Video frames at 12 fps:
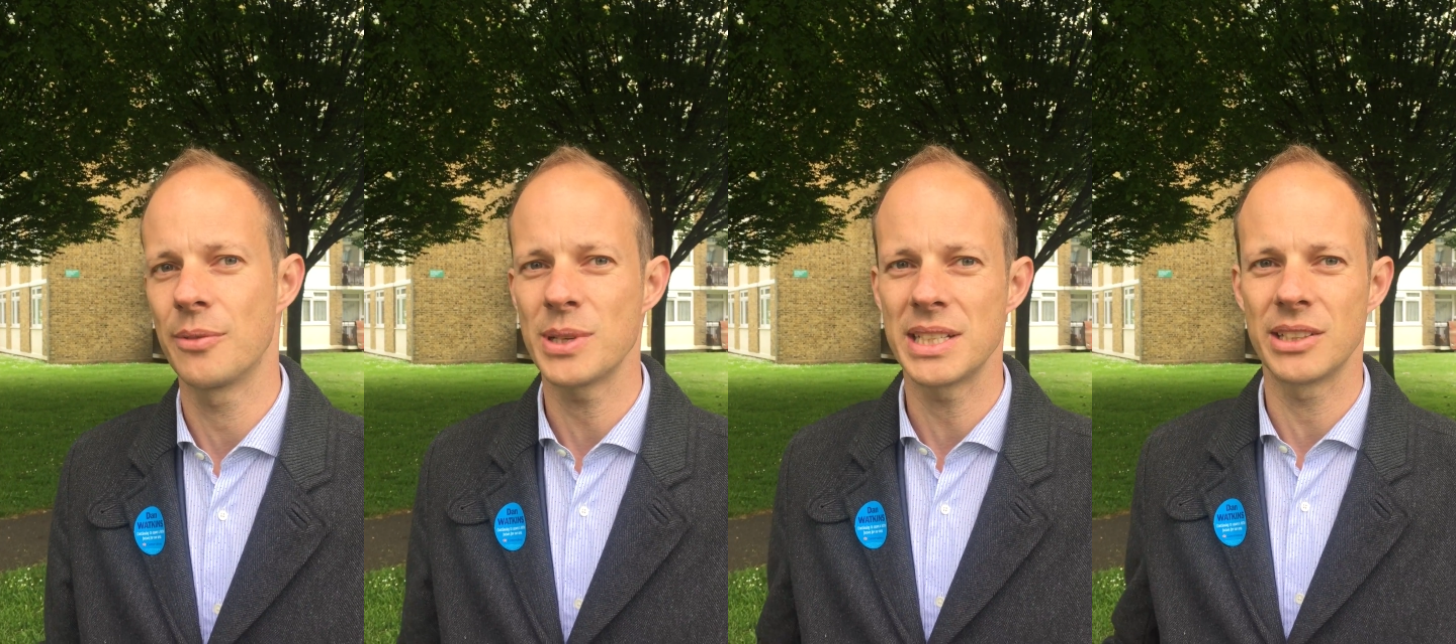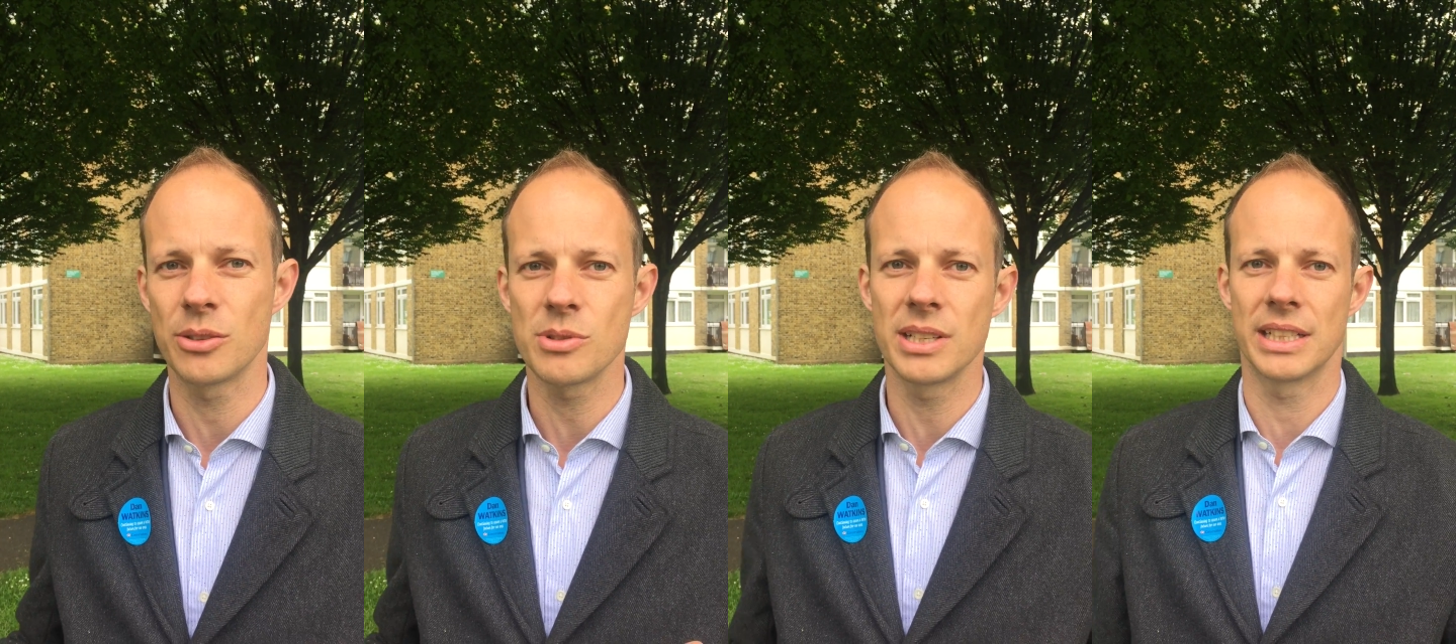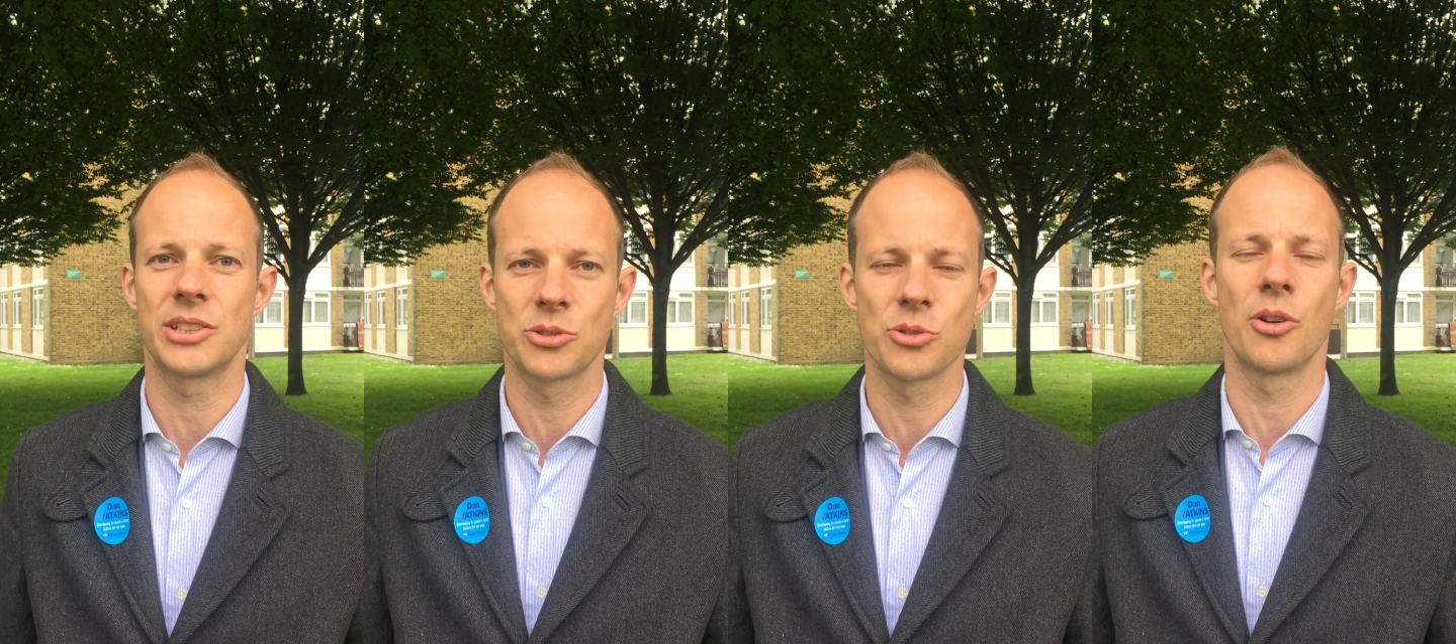and we need a really
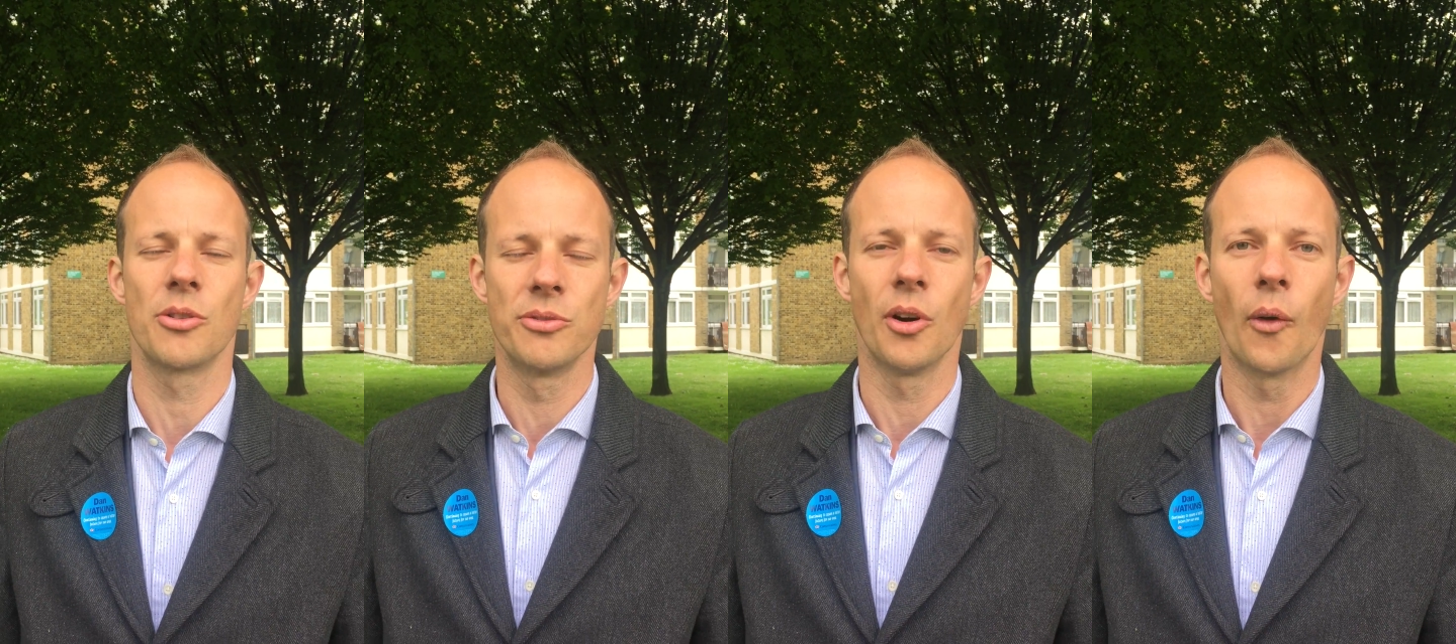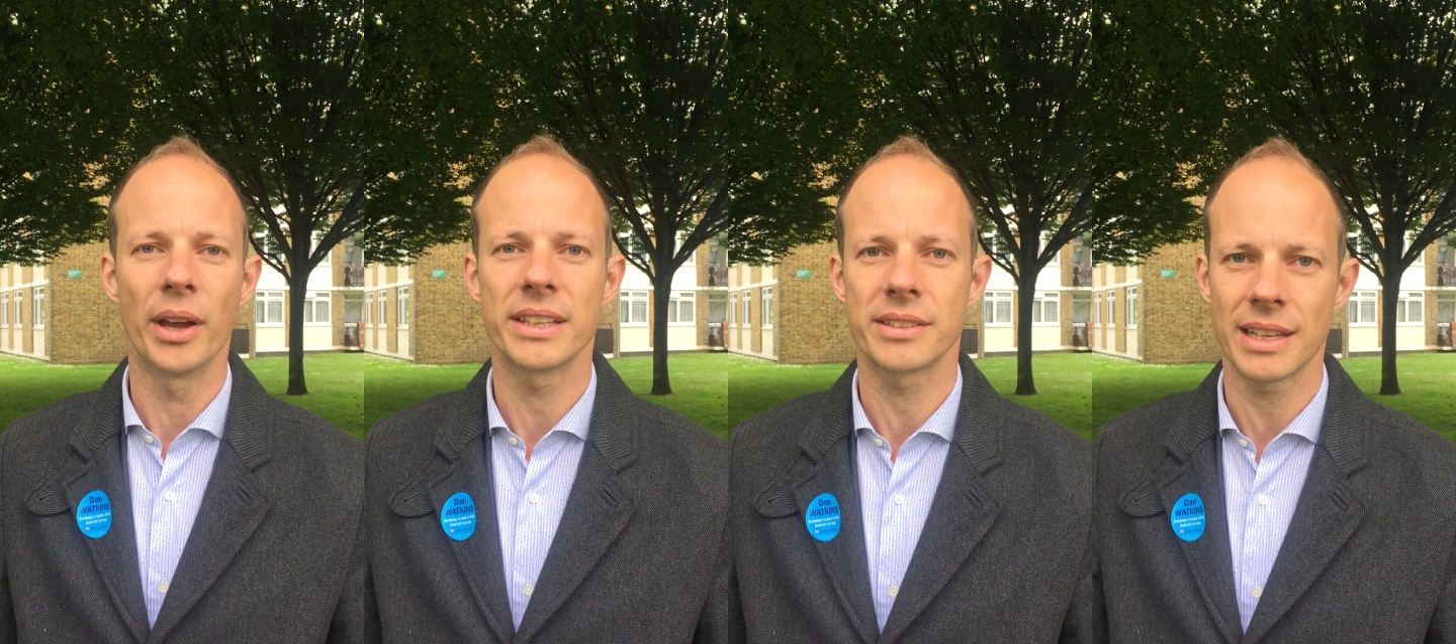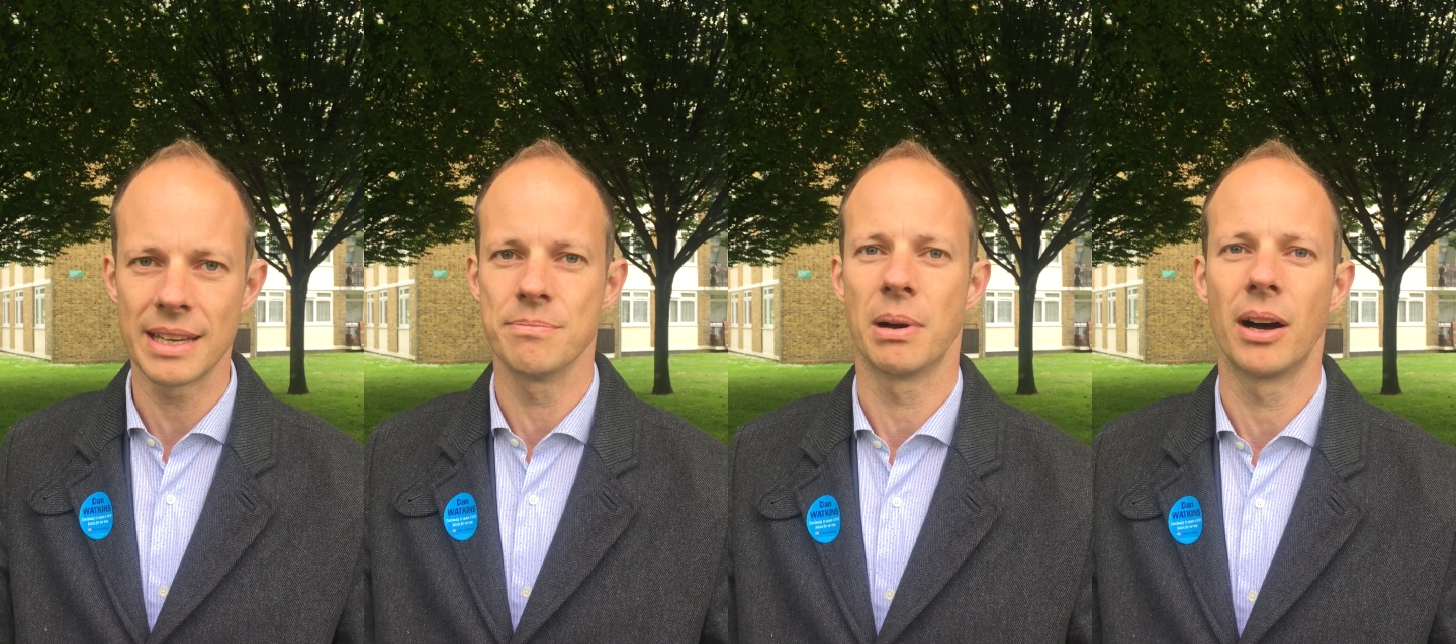strong voice
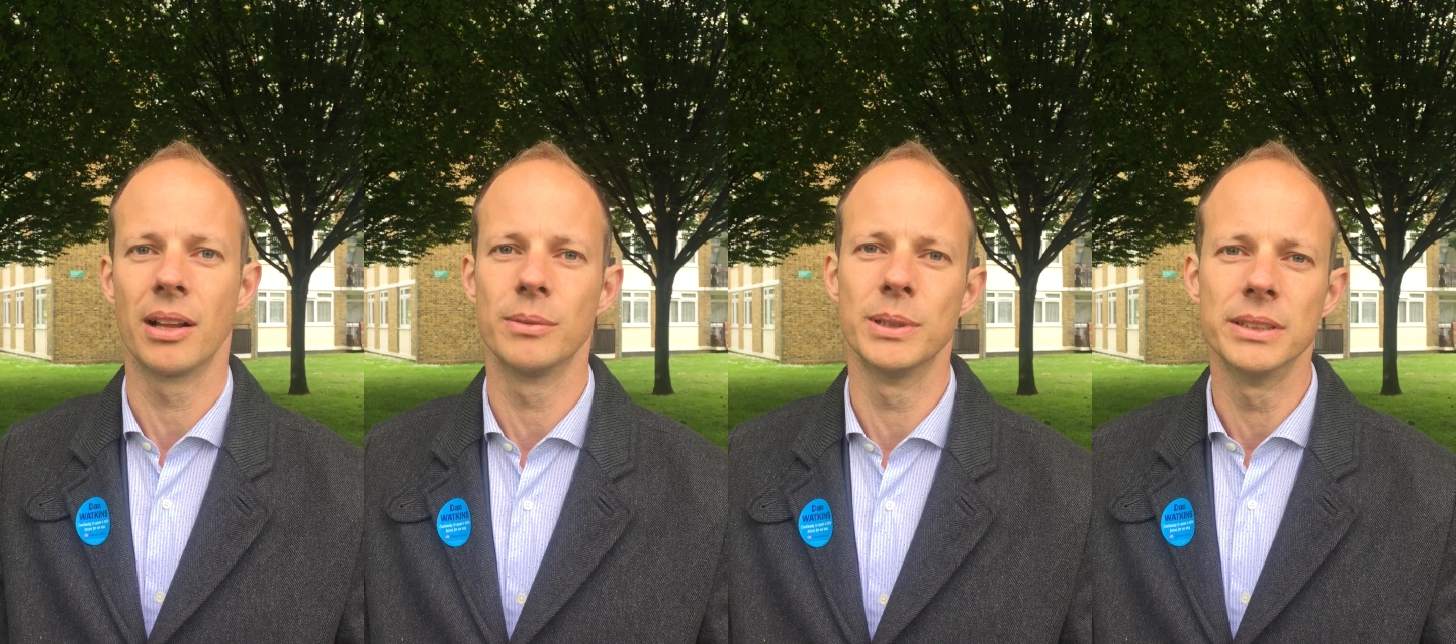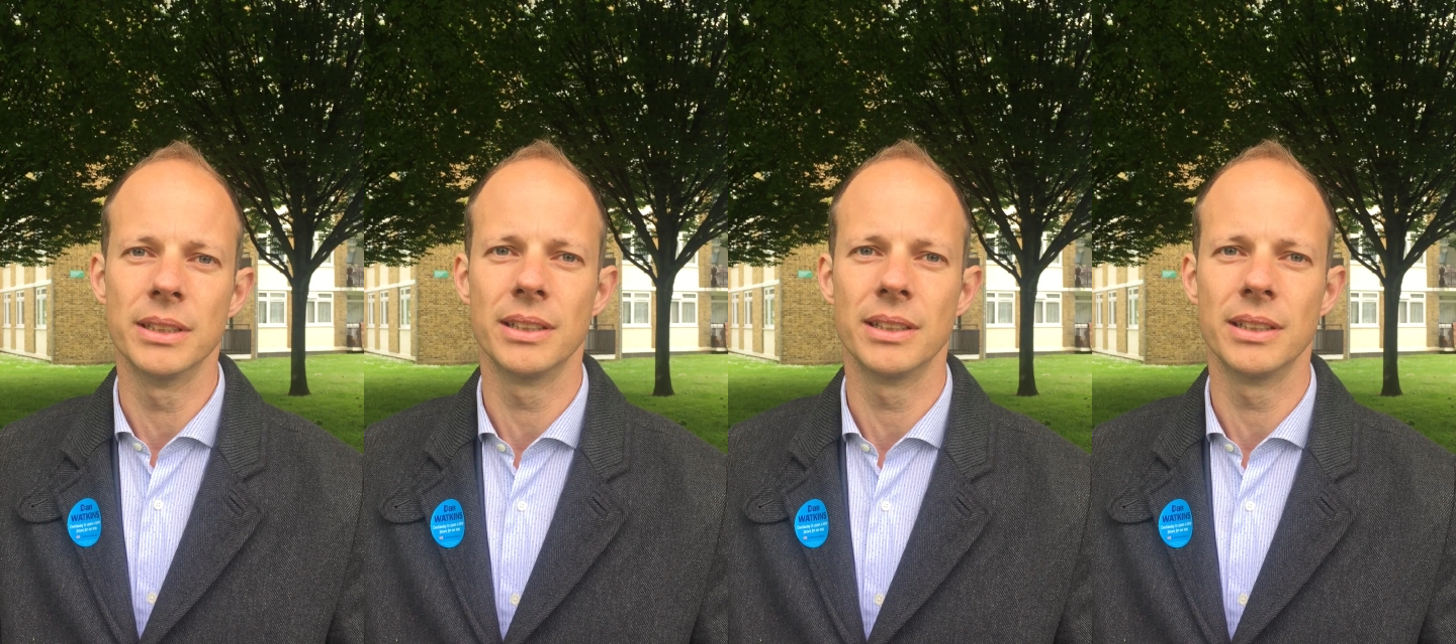in Parliament,